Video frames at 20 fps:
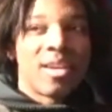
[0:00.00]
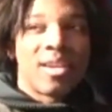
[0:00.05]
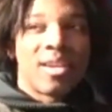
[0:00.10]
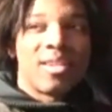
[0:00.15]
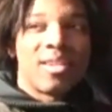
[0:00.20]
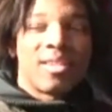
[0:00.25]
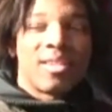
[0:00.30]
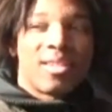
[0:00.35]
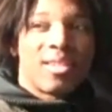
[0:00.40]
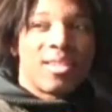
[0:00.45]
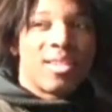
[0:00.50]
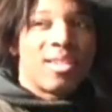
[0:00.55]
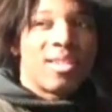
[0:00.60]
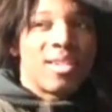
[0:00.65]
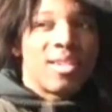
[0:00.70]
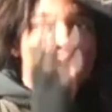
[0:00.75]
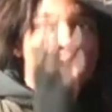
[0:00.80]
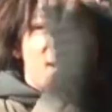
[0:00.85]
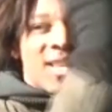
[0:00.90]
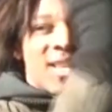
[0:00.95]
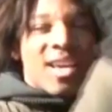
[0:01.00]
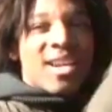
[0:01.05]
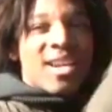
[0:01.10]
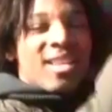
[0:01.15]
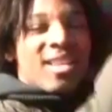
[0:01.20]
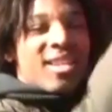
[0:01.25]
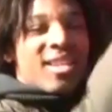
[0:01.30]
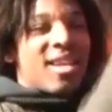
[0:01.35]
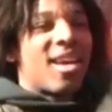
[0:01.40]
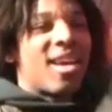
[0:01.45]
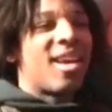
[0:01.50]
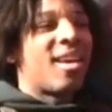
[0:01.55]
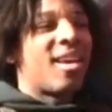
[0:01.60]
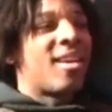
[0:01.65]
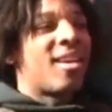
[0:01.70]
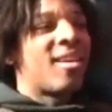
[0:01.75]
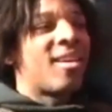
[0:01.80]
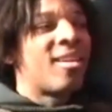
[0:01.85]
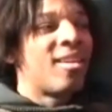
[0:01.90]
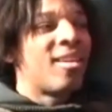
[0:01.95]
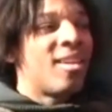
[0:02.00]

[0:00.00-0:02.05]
Because at the end of the day,